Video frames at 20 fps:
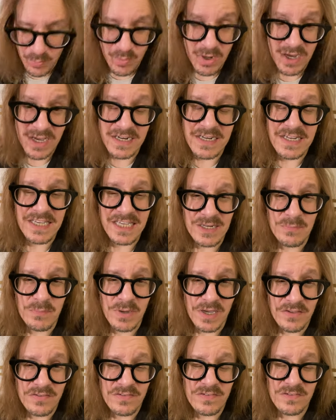one in
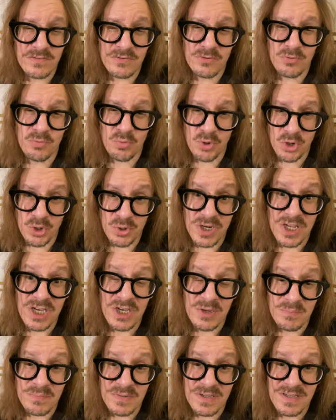my
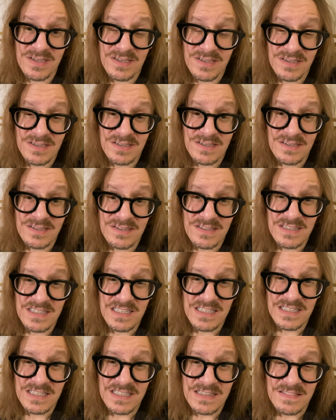scrotum.
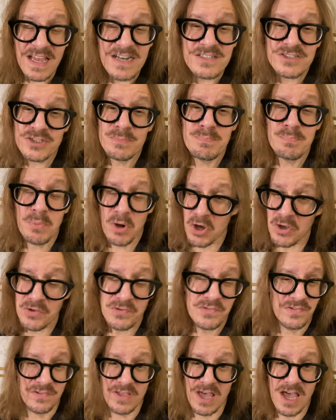That's your ball
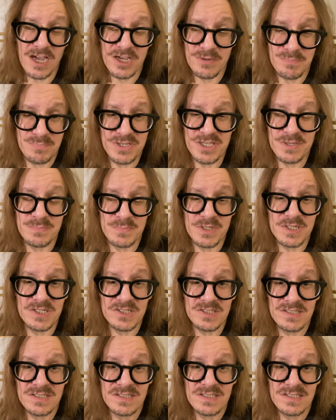sack,
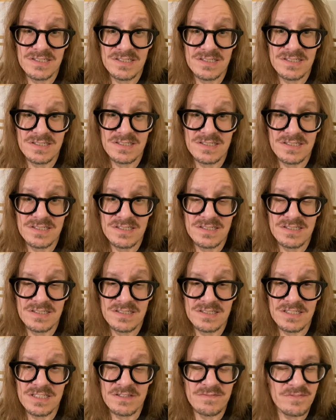people,
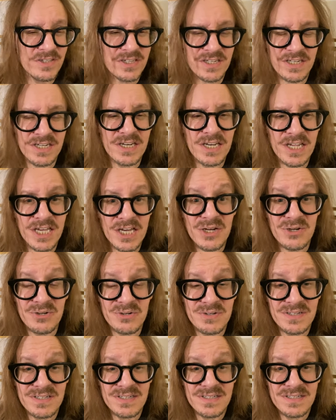if you didn't
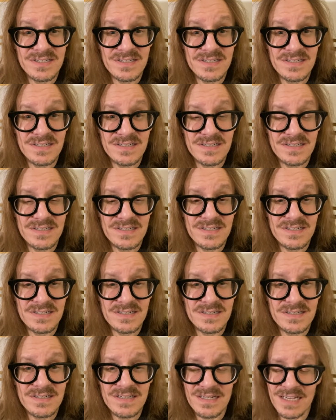know.
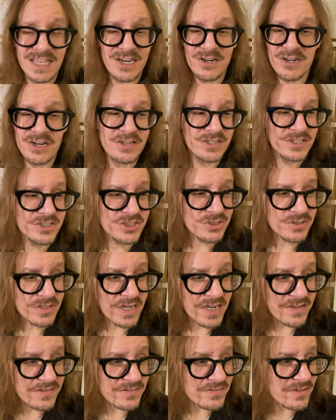I don't know, did you
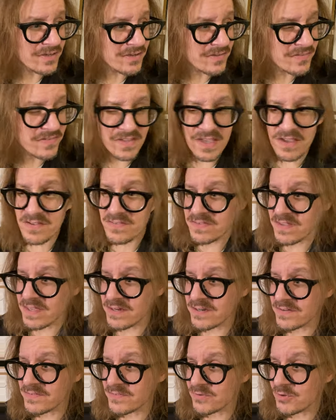guys get a sex ed
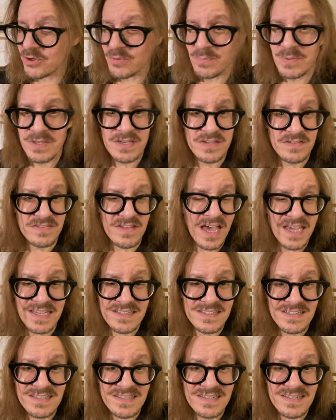in school? Because I
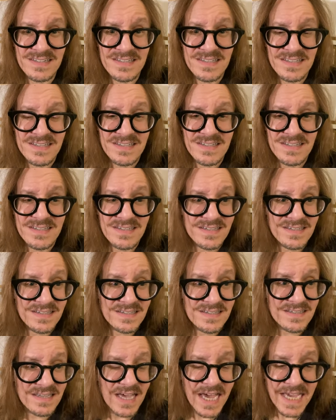did.
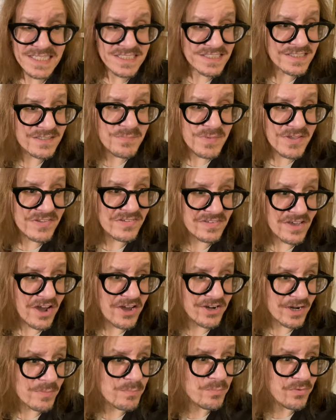I did miss
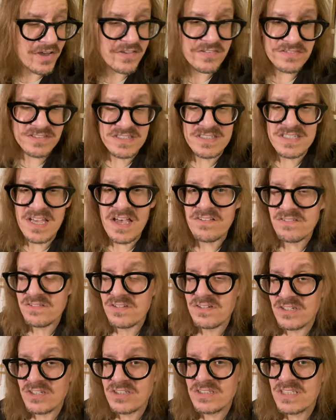out on breast and
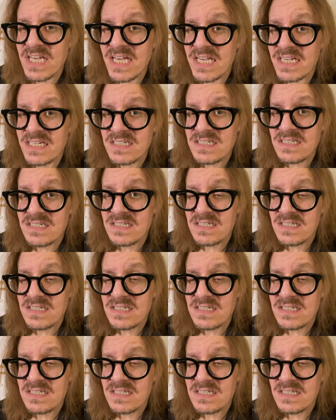testicle day.